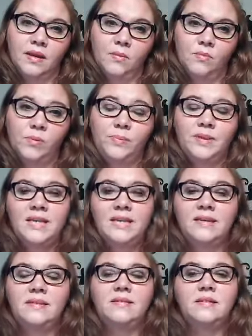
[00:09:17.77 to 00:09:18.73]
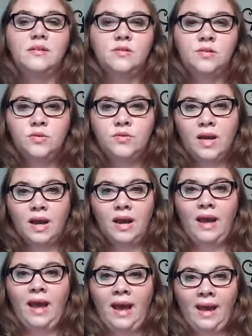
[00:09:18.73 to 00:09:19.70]
But please do
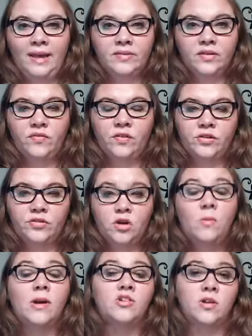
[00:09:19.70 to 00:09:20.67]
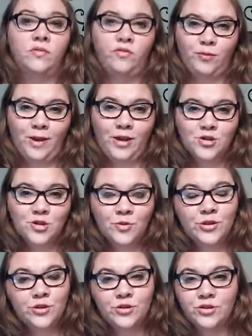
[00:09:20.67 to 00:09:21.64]
not ask for so much information
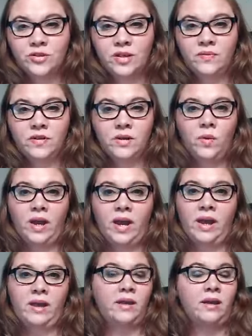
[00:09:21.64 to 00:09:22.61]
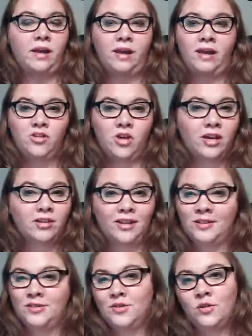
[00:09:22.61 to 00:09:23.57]
when you're just giving away a
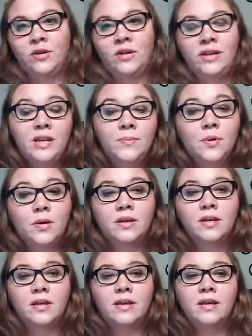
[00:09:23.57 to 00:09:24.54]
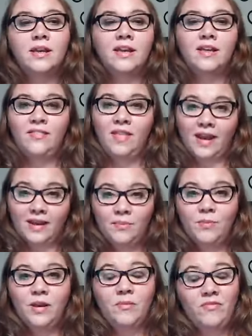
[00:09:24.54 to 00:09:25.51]
checklist or an ebook. That can
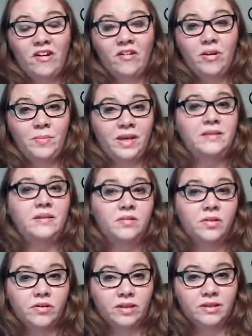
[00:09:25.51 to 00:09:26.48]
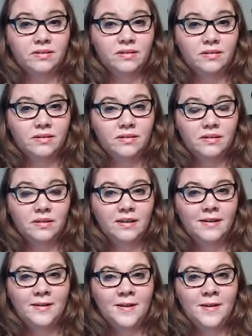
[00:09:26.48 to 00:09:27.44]
be a very big deterrent.
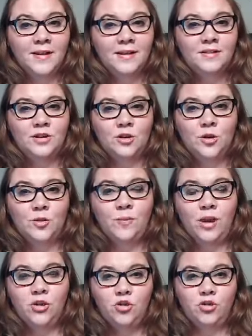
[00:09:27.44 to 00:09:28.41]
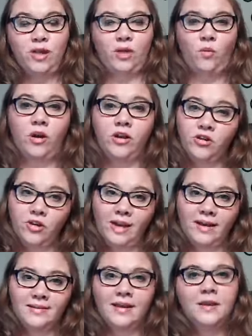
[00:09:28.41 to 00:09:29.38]
So make sure that what you're
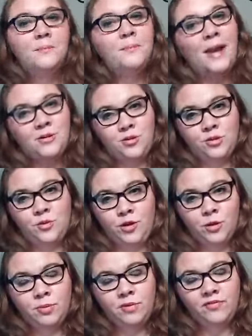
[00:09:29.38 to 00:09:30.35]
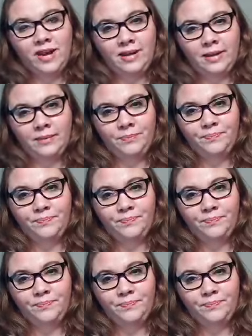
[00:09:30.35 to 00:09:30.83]
asking matches what you're providing.